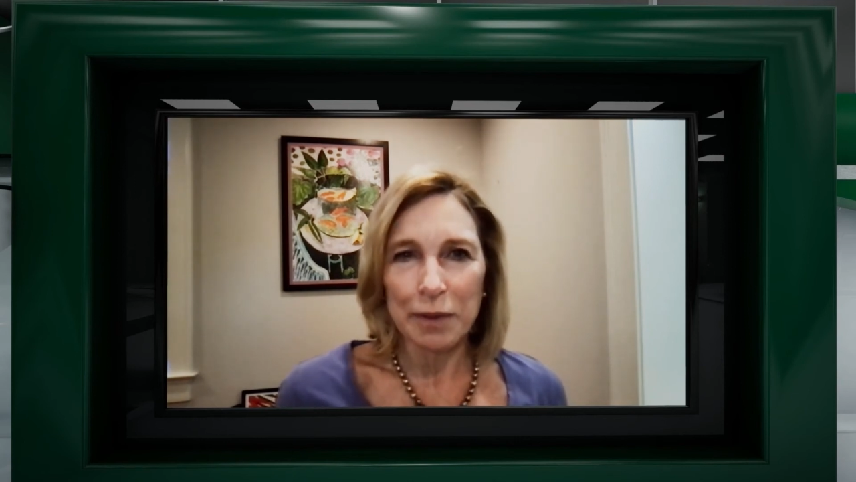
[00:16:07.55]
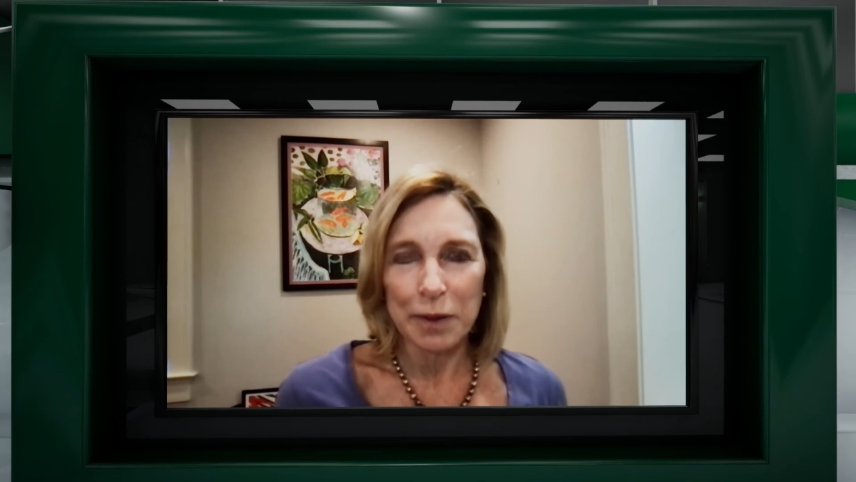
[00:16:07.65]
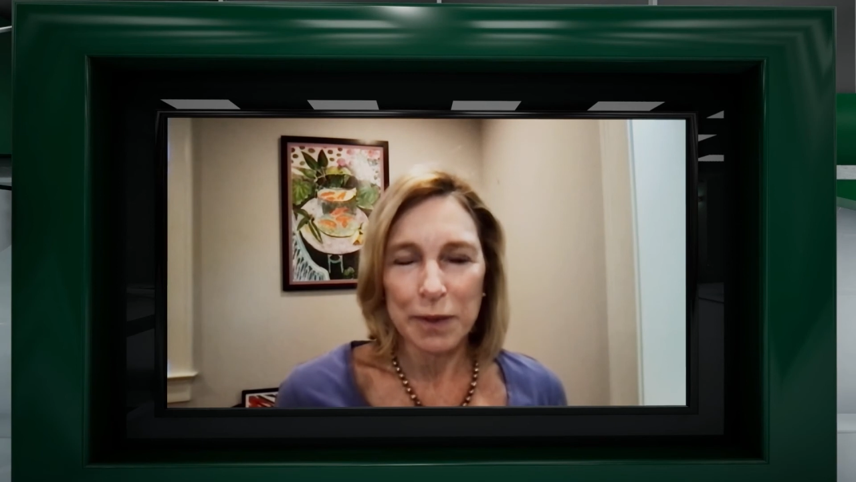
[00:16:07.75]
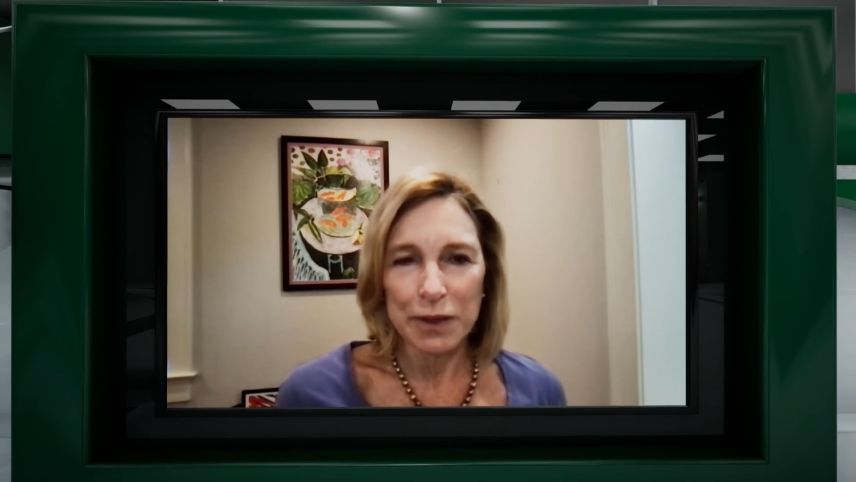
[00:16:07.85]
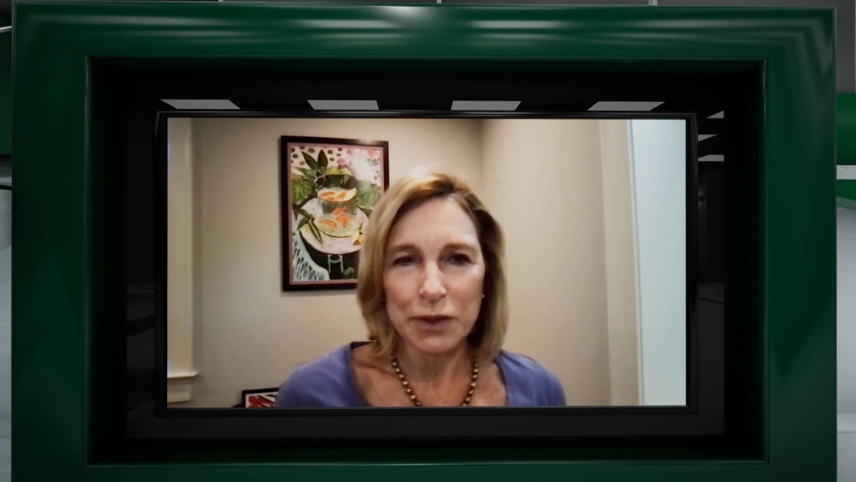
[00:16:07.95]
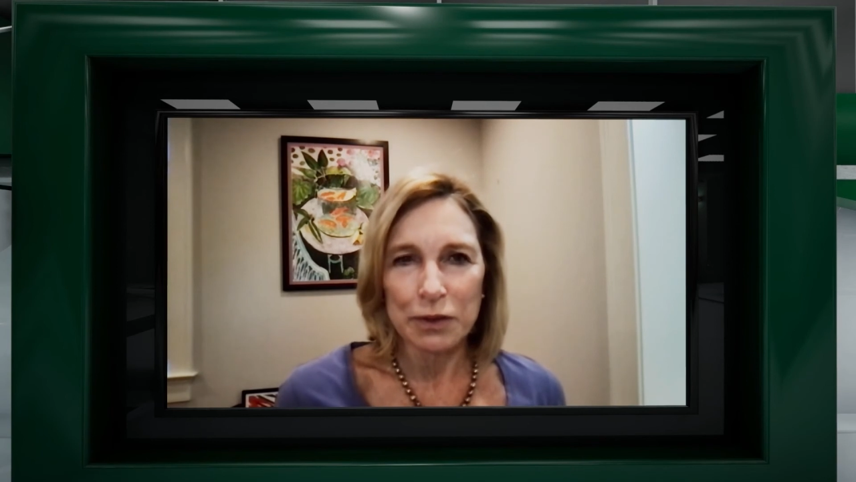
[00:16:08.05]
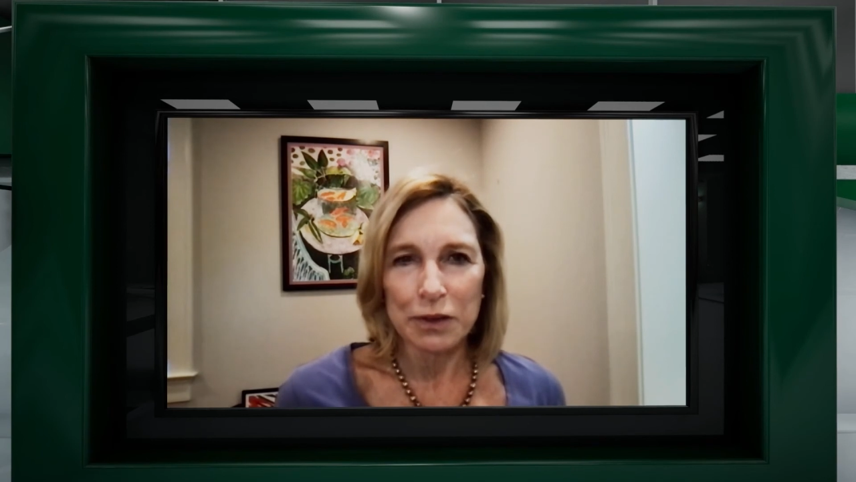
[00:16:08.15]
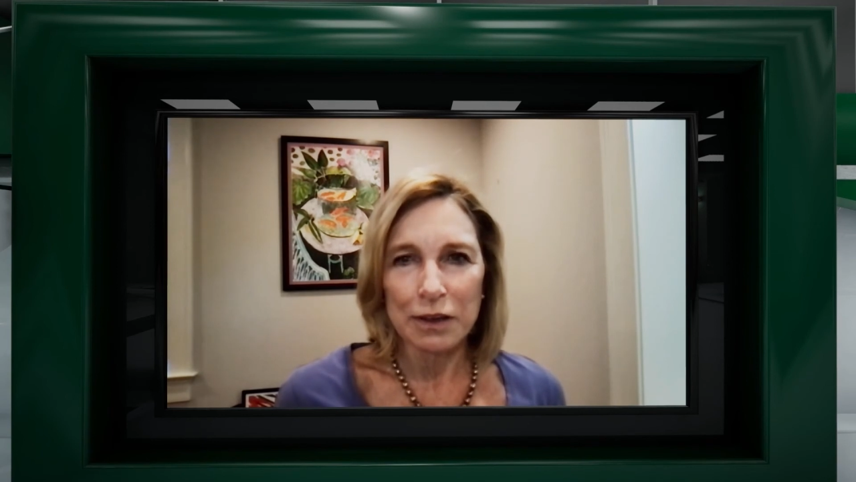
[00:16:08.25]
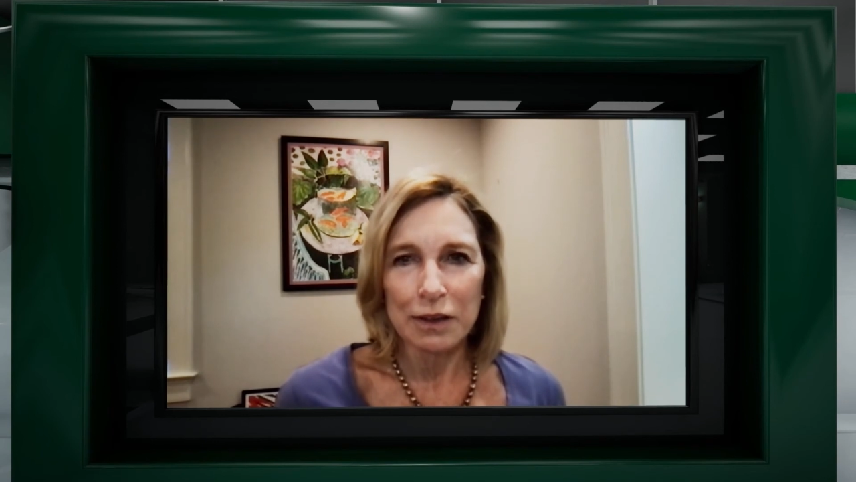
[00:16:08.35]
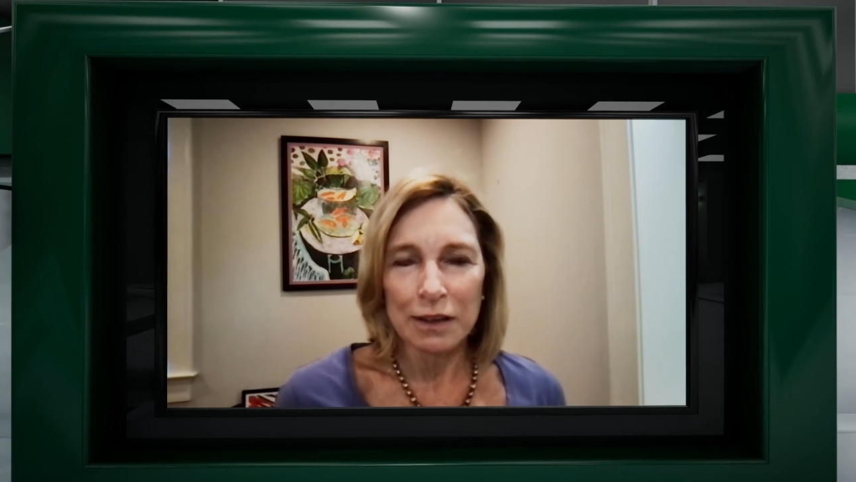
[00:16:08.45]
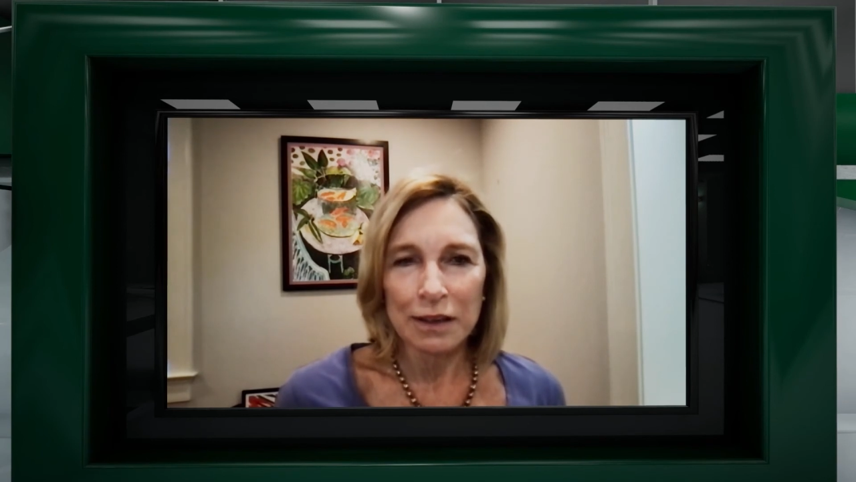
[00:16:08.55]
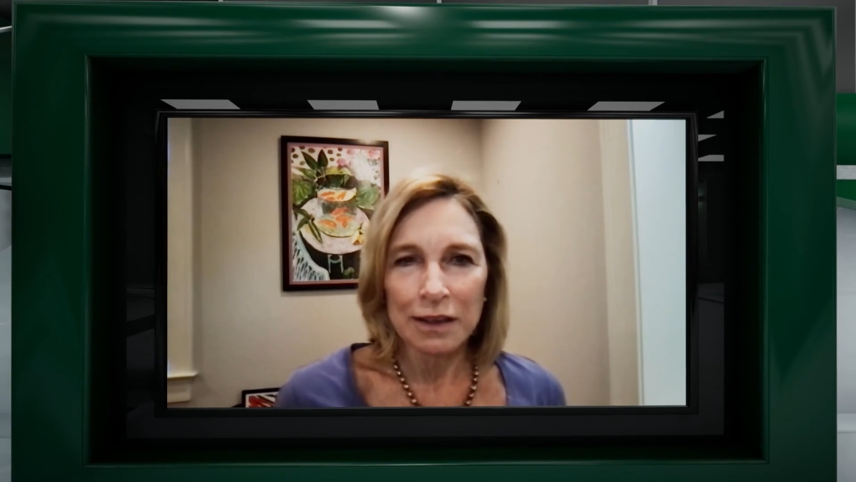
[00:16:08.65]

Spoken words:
habitual.